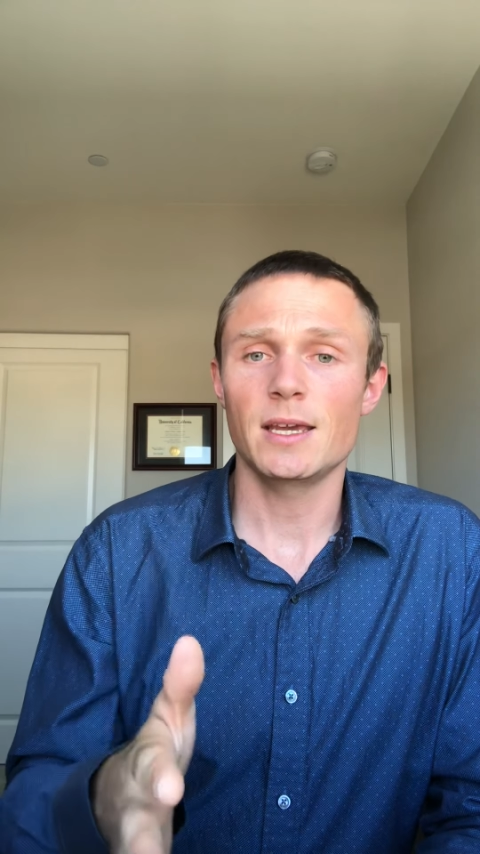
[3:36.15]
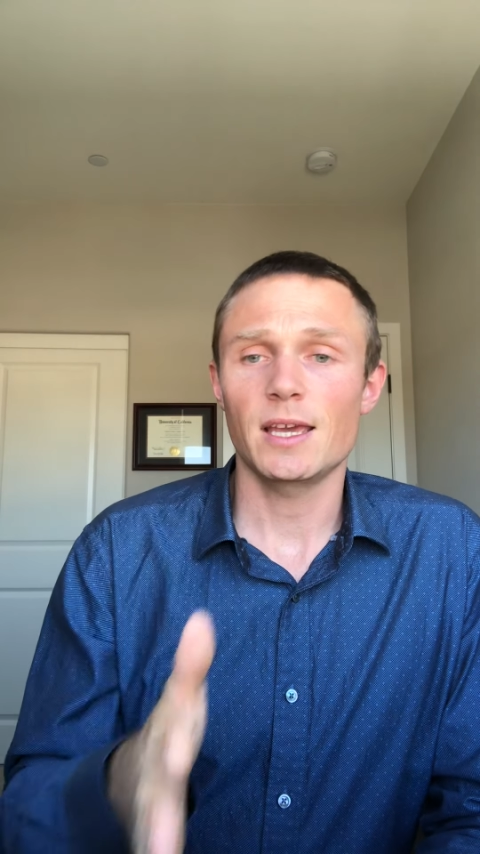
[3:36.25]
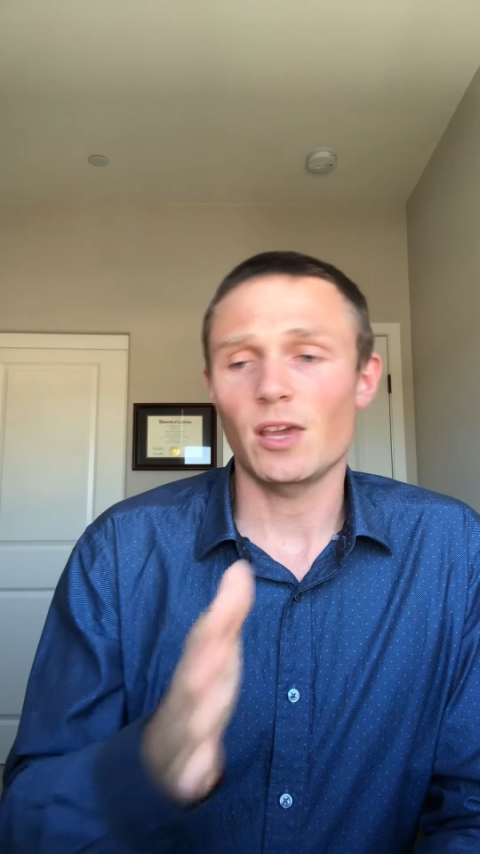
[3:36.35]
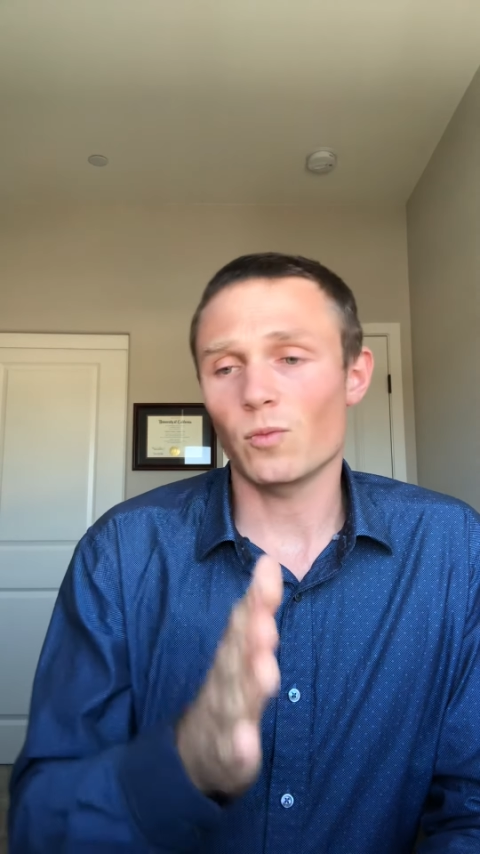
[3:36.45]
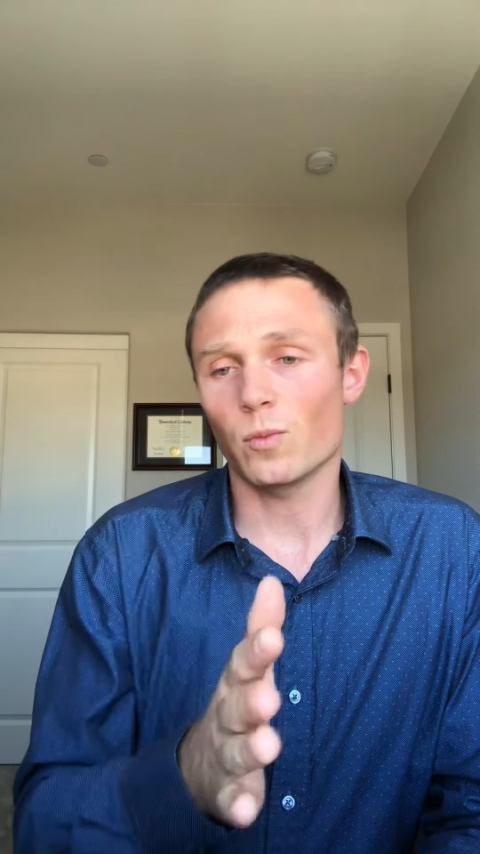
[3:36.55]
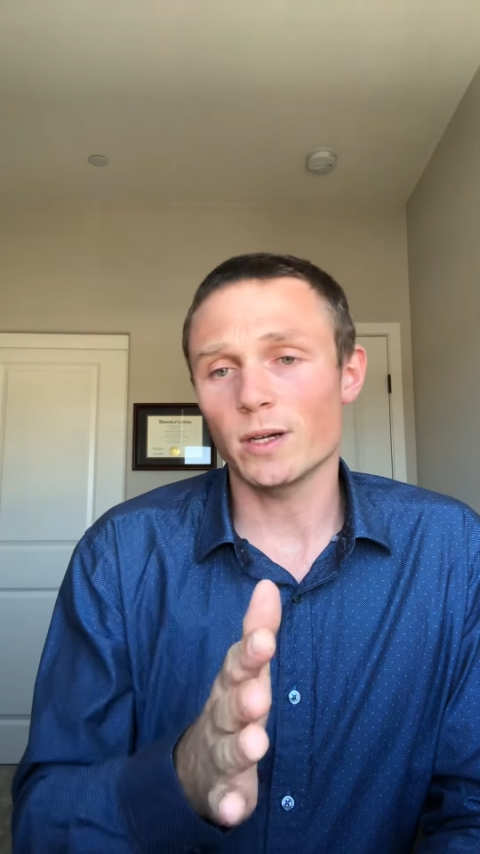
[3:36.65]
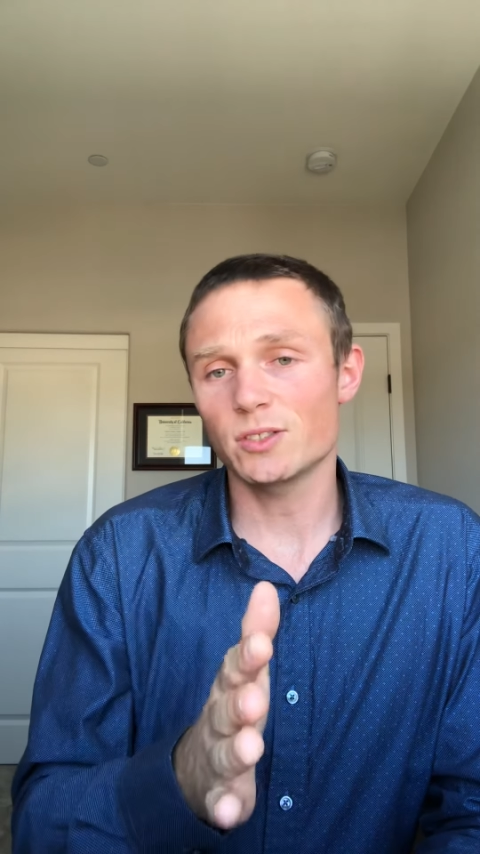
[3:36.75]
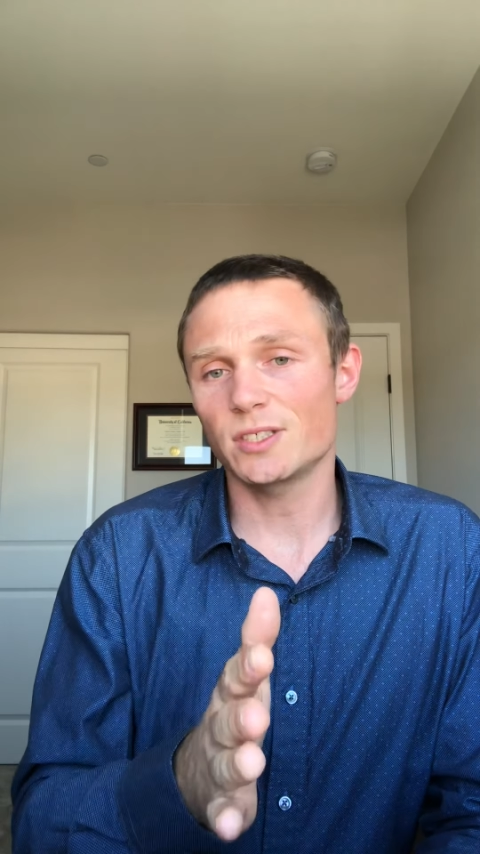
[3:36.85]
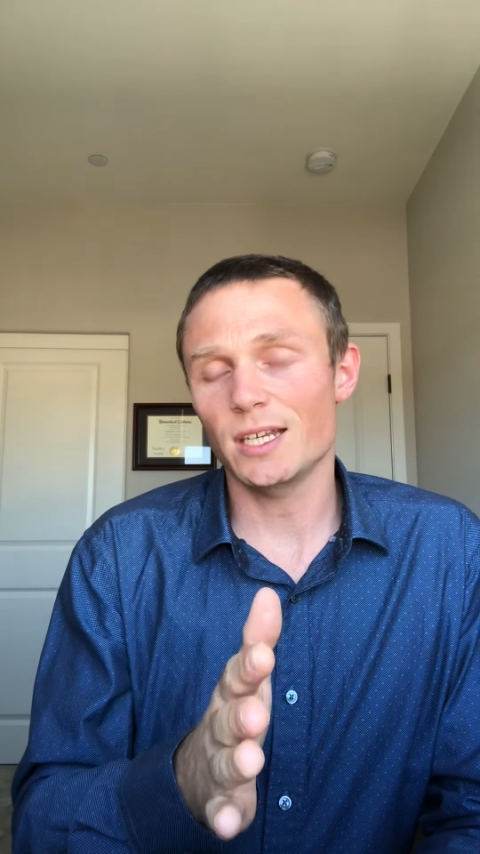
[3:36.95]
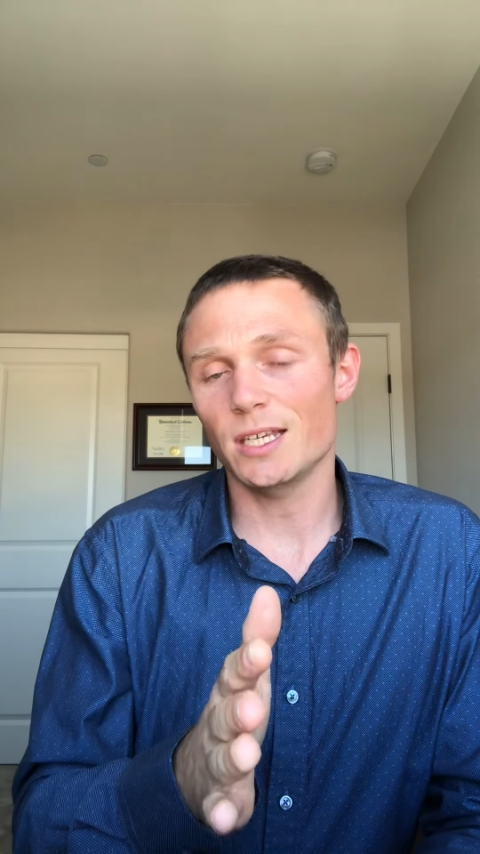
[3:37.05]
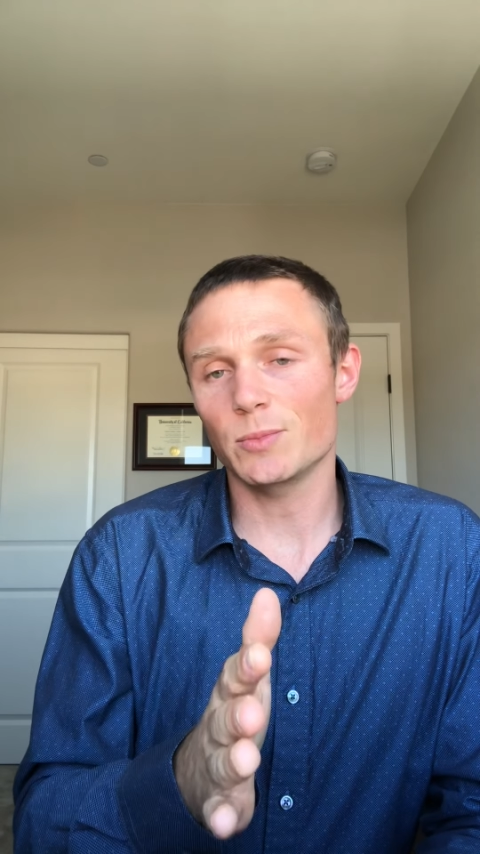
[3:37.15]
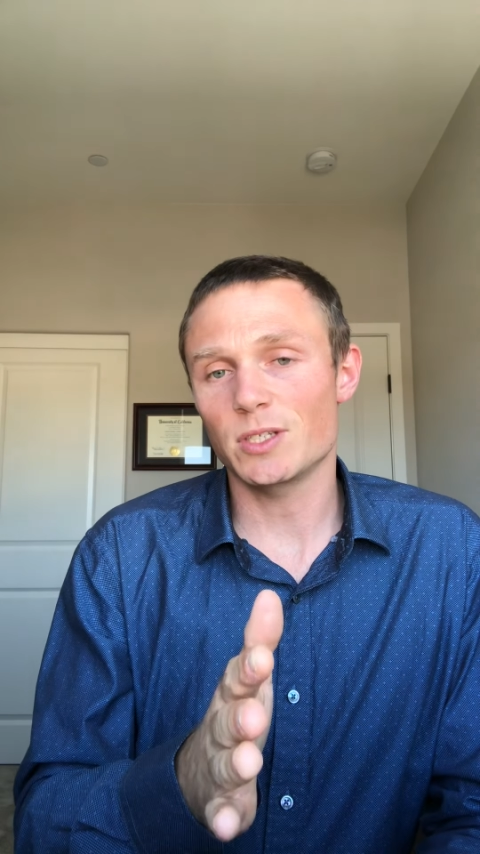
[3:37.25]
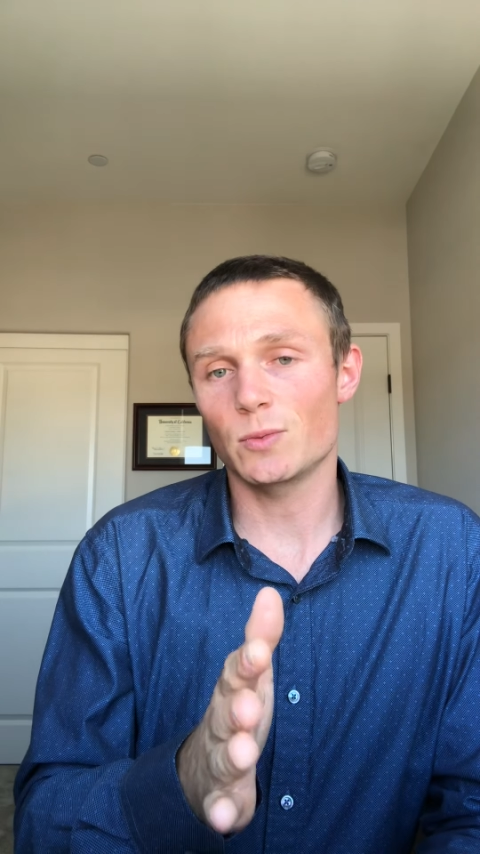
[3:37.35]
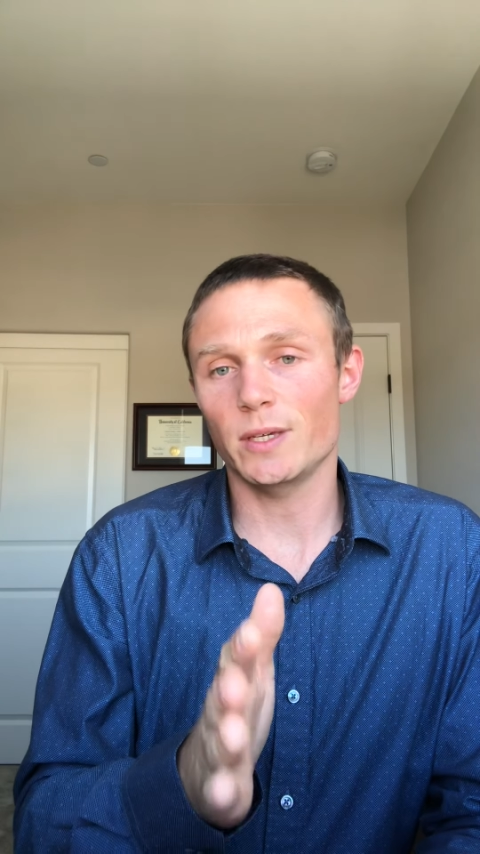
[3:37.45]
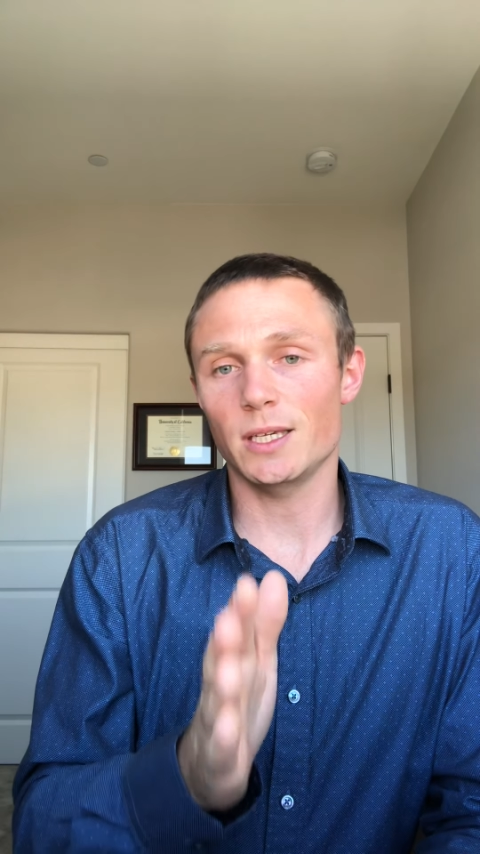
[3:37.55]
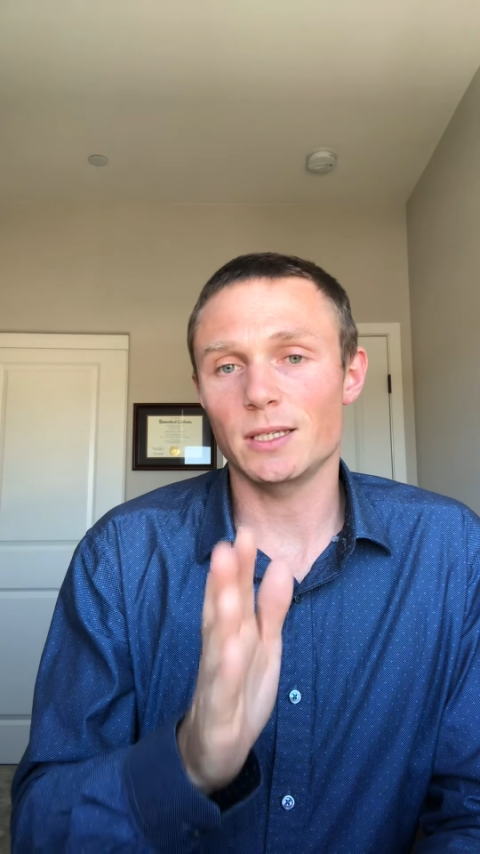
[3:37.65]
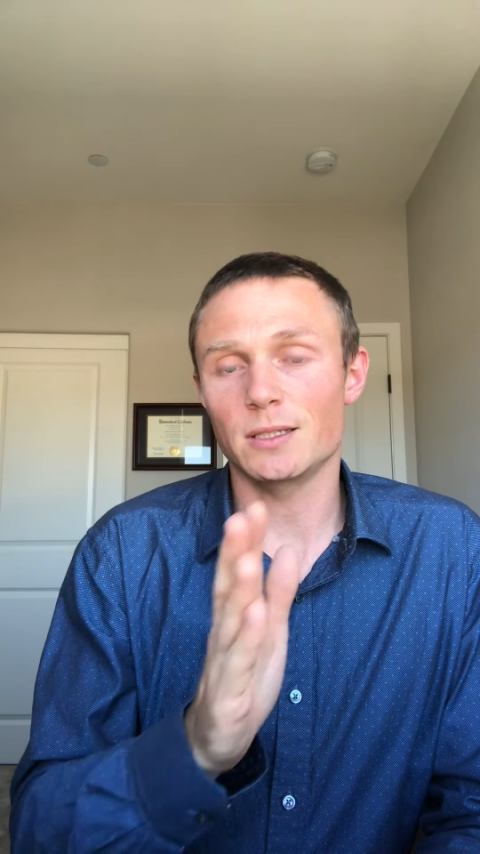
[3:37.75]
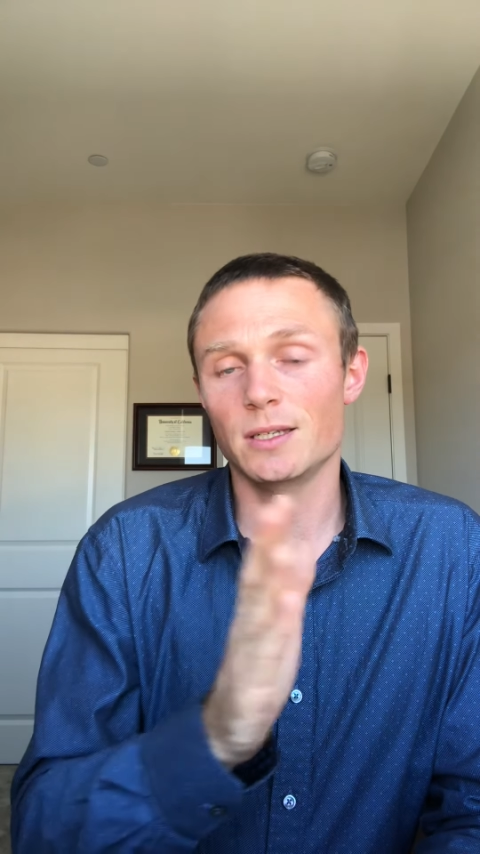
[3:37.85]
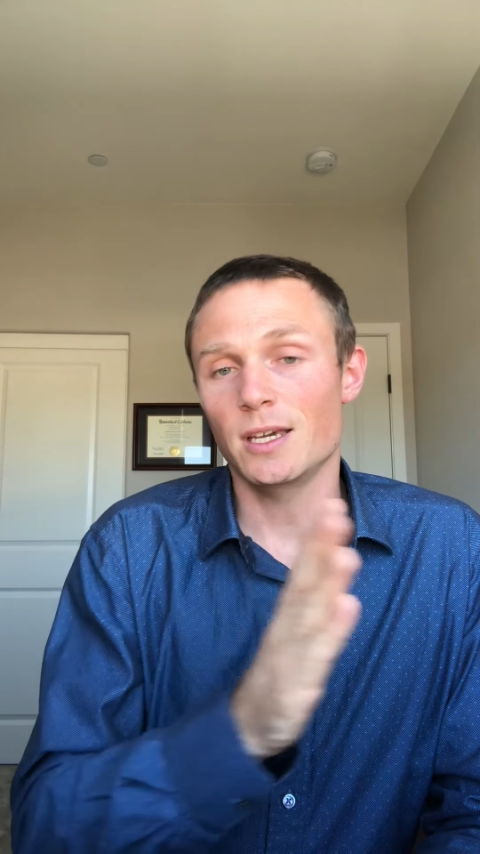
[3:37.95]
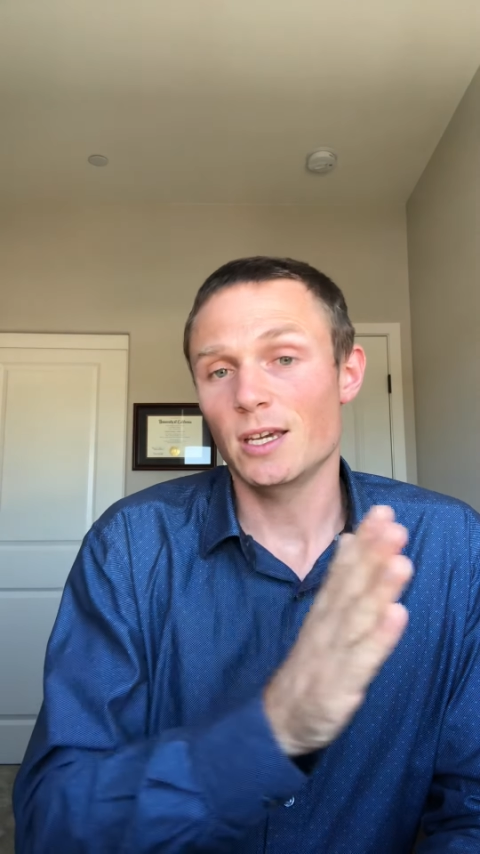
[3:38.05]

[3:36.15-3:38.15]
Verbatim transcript: If we're sitting between,